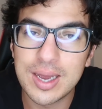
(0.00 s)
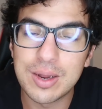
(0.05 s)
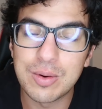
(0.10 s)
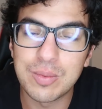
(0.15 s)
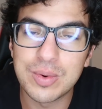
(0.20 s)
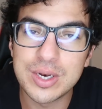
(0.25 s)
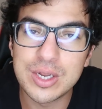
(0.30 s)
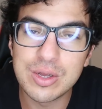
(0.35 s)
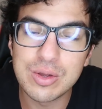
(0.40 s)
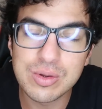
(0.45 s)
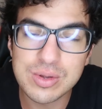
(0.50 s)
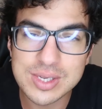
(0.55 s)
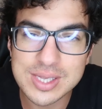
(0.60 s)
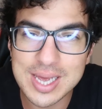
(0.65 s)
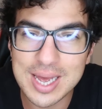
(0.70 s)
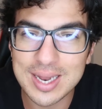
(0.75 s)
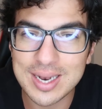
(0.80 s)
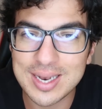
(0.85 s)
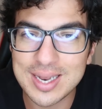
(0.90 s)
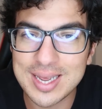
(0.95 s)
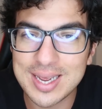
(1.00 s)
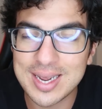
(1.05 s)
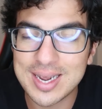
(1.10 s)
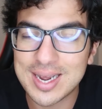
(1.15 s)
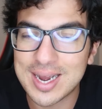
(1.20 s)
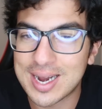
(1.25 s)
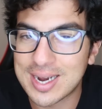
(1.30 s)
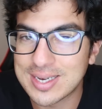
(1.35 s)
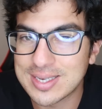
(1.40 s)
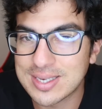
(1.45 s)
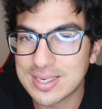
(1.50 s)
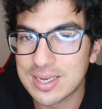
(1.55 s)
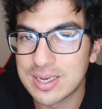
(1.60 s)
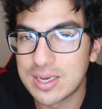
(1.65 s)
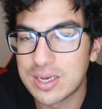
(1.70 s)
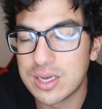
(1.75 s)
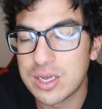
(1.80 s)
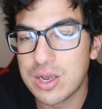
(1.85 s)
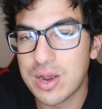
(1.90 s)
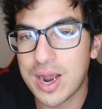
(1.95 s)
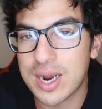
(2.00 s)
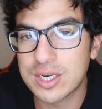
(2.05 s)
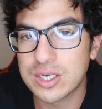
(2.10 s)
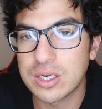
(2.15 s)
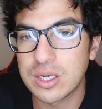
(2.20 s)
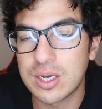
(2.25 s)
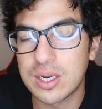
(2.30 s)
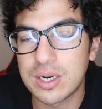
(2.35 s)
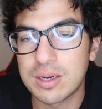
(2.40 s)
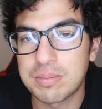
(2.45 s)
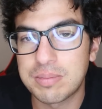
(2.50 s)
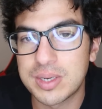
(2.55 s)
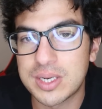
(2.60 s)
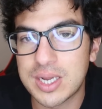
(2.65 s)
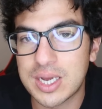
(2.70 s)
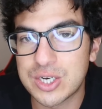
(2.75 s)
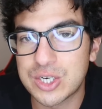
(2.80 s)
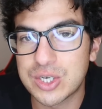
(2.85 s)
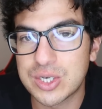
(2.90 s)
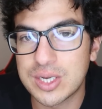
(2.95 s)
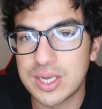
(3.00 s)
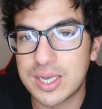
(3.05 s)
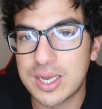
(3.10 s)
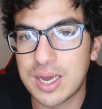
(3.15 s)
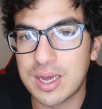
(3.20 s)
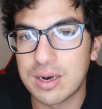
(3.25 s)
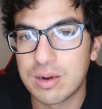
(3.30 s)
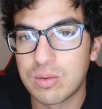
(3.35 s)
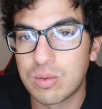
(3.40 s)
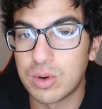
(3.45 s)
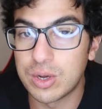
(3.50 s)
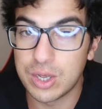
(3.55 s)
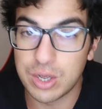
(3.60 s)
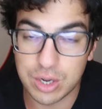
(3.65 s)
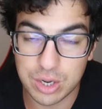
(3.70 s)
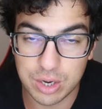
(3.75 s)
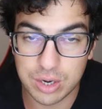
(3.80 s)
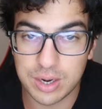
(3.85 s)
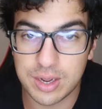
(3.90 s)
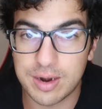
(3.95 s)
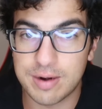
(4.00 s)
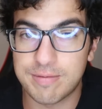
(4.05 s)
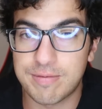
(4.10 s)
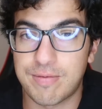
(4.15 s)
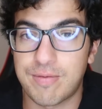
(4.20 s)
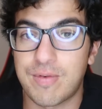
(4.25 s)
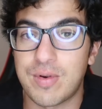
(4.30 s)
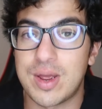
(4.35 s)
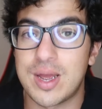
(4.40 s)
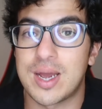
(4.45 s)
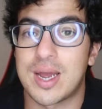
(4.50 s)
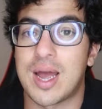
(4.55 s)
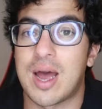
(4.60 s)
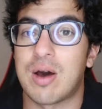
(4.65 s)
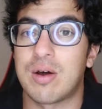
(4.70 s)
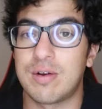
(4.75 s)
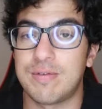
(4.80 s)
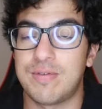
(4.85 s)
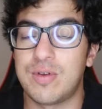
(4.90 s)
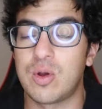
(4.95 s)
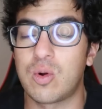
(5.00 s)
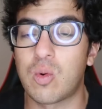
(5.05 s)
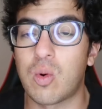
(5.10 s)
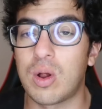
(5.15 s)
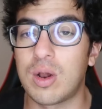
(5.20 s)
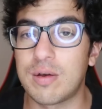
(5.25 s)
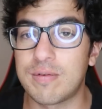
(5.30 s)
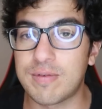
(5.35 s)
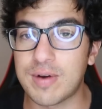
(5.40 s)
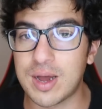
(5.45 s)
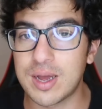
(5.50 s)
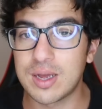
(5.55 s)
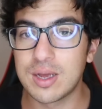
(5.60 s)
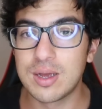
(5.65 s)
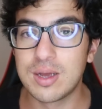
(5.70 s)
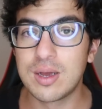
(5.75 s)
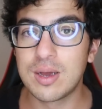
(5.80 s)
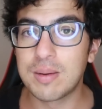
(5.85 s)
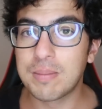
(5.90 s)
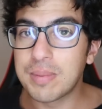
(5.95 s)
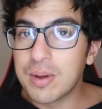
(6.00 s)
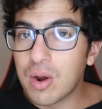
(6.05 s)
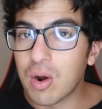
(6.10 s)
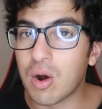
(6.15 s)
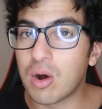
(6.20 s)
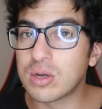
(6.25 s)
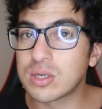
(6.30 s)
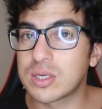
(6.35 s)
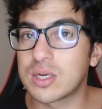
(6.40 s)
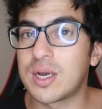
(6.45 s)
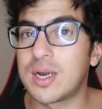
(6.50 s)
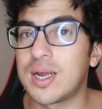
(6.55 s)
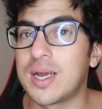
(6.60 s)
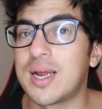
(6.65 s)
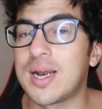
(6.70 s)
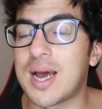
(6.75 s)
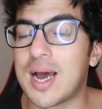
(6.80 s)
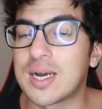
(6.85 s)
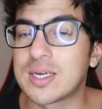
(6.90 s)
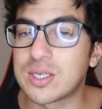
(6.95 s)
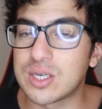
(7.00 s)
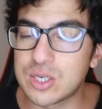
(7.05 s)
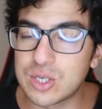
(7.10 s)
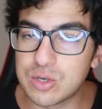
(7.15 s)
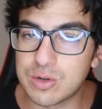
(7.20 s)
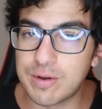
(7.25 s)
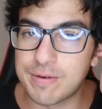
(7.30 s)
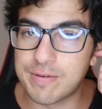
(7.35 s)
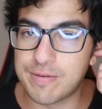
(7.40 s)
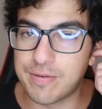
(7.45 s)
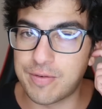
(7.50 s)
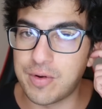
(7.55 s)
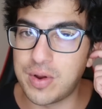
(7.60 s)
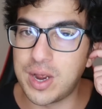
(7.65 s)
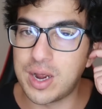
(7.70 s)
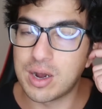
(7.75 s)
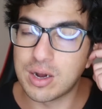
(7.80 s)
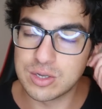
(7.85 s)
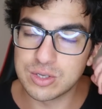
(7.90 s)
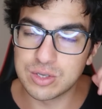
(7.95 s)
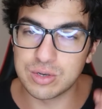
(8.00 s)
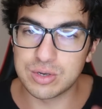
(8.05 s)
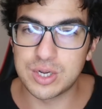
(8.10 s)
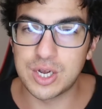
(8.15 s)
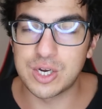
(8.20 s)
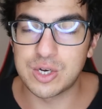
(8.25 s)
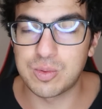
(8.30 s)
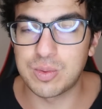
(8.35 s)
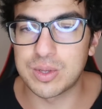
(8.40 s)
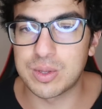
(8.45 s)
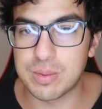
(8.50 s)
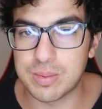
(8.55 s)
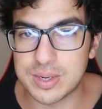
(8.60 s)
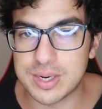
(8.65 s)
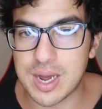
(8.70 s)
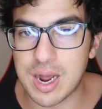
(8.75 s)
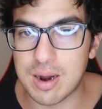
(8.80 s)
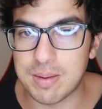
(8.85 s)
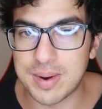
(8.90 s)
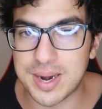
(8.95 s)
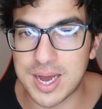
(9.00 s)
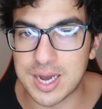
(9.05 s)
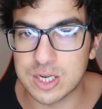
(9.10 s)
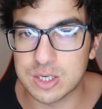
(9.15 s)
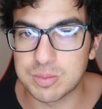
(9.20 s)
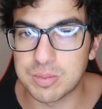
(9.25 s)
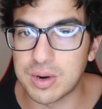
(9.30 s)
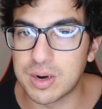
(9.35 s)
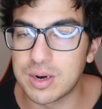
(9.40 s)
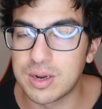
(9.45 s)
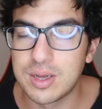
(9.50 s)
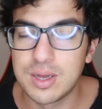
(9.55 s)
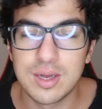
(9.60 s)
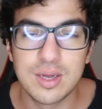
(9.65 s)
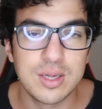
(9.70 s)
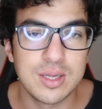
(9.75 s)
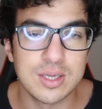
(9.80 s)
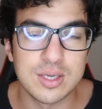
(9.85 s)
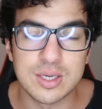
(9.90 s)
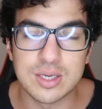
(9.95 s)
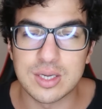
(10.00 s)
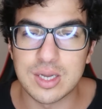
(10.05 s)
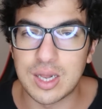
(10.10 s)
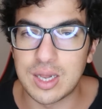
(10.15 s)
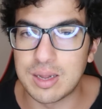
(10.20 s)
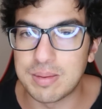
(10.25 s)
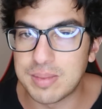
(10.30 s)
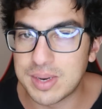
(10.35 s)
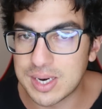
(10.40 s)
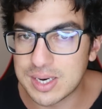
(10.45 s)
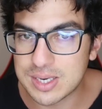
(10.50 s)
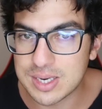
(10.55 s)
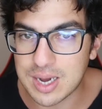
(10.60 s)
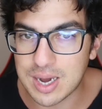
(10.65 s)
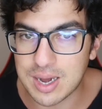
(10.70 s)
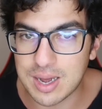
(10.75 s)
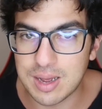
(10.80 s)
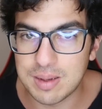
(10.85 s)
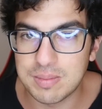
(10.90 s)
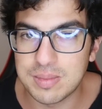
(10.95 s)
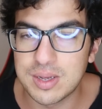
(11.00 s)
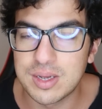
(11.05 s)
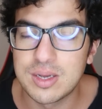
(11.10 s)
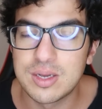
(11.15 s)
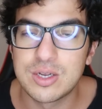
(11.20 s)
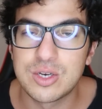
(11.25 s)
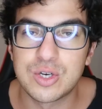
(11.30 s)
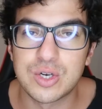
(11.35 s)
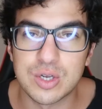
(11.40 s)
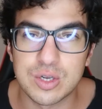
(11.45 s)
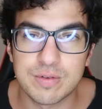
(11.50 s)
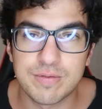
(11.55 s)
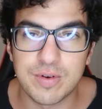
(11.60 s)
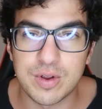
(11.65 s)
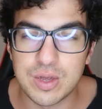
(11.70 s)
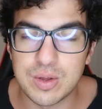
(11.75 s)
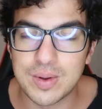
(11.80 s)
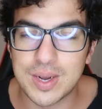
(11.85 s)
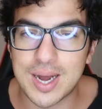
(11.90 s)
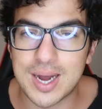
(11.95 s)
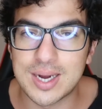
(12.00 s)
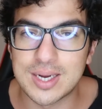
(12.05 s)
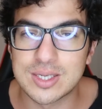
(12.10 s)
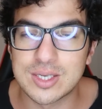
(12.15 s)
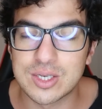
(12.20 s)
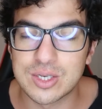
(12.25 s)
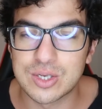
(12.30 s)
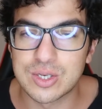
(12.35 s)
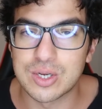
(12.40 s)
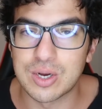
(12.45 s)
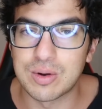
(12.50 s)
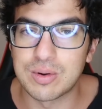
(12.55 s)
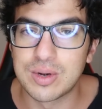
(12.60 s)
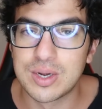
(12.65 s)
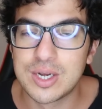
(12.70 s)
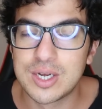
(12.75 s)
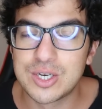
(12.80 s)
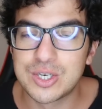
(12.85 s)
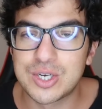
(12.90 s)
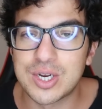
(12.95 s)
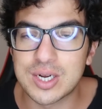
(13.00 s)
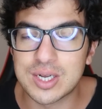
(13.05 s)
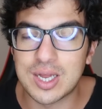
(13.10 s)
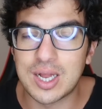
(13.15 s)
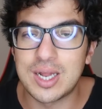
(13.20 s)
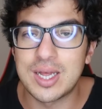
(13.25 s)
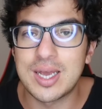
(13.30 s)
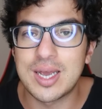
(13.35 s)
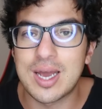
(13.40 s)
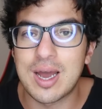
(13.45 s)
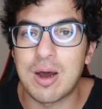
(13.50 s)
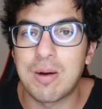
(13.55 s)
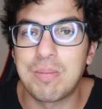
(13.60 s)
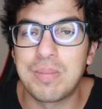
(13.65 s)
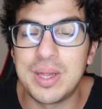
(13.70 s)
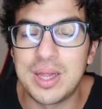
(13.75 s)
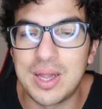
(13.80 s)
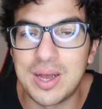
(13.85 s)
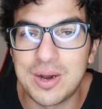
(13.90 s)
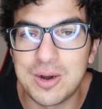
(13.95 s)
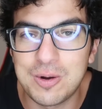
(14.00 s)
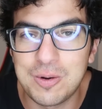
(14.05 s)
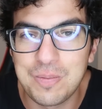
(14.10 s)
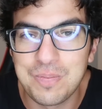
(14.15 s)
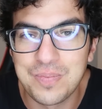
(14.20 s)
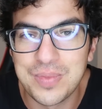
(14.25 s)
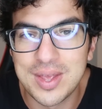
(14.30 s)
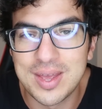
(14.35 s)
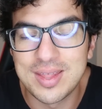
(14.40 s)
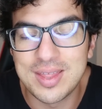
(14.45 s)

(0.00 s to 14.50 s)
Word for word: And when you use that link, guys, you're actually gonna potentially get, well, you could get a free account if you qualify, but you're also gonna get access to a free consultation with a retirement expert. This is a limited time just for you guys. So check the link out below.